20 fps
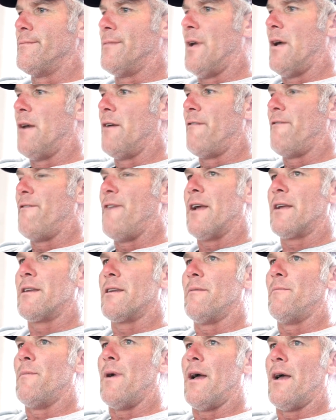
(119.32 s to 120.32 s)

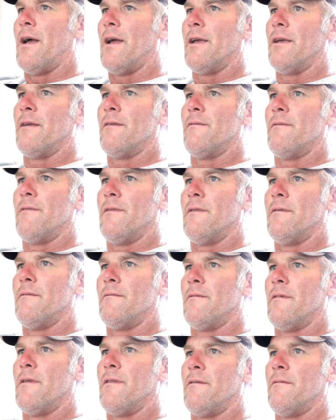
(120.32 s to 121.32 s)
unaffected by
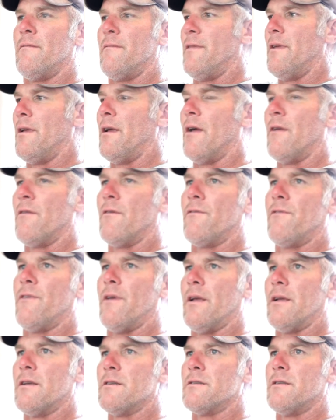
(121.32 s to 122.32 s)
the other
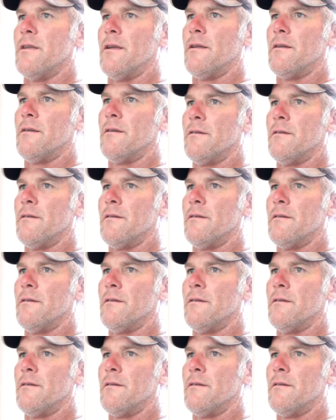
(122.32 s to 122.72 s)
things that